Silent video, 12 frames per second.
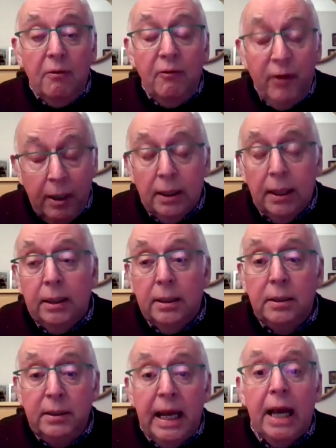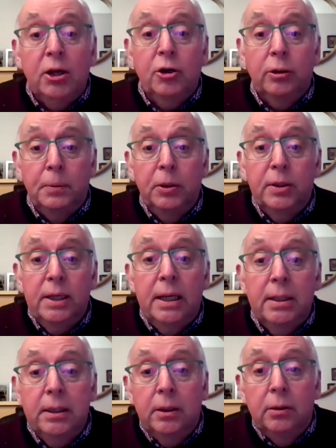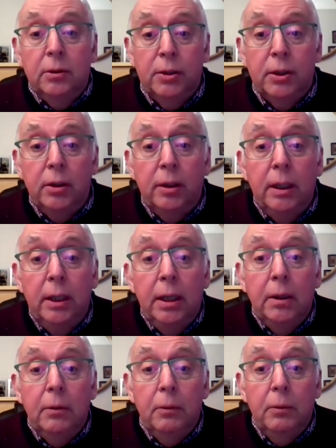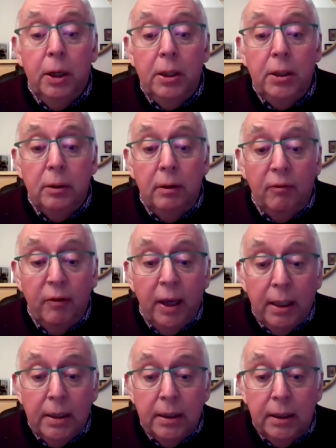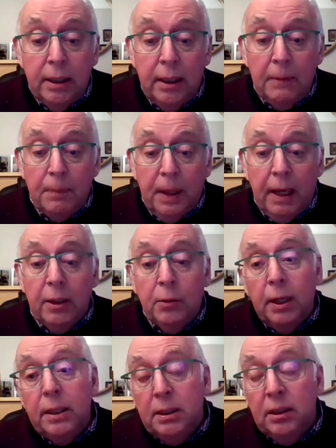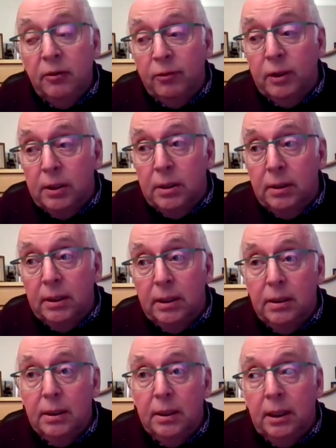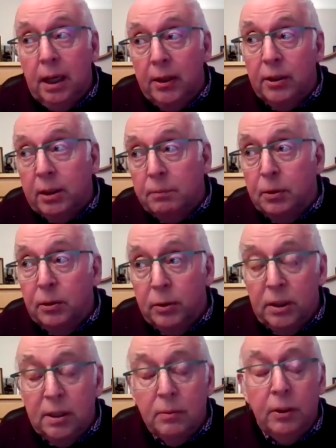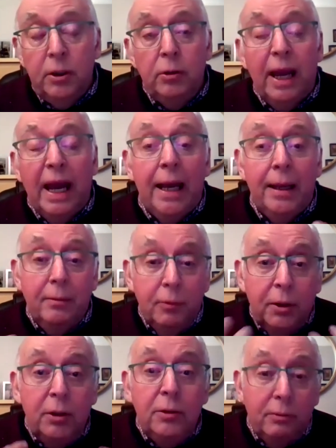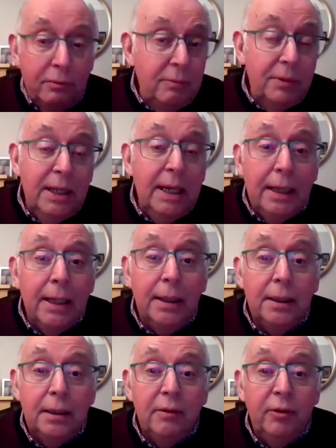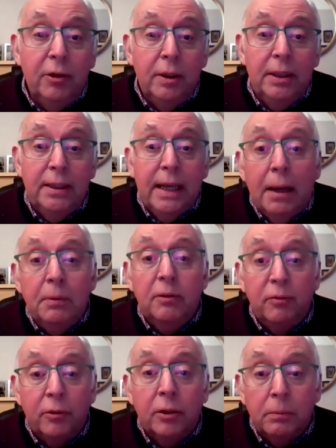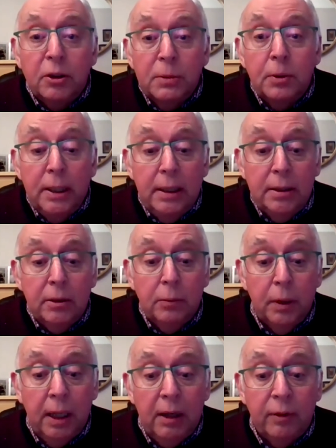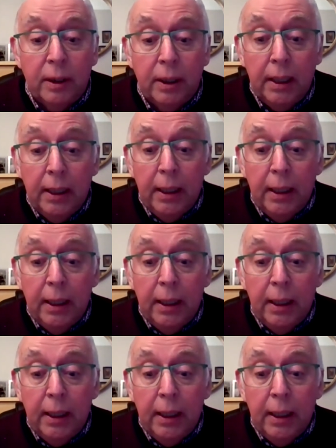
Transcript: very like the natural process that goes on when you're infected, and quite different to the other approaches where you take in interferon in tablet form or sprays or whatever.